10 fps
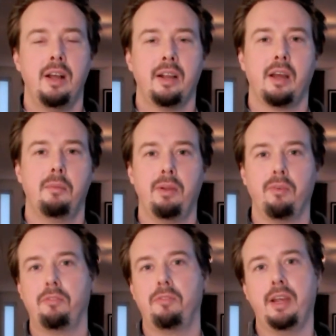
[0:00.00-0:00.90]
can be
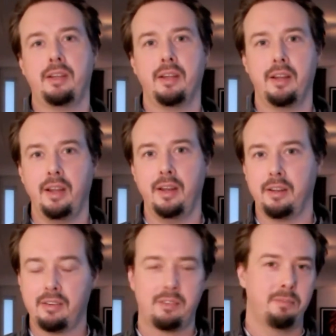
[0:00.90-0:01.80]
reflected in
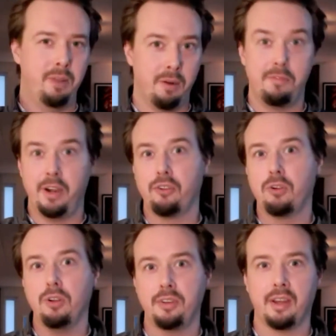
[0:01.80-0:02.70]
its various
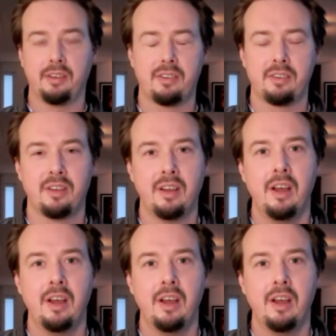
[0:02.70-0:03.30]
contexts.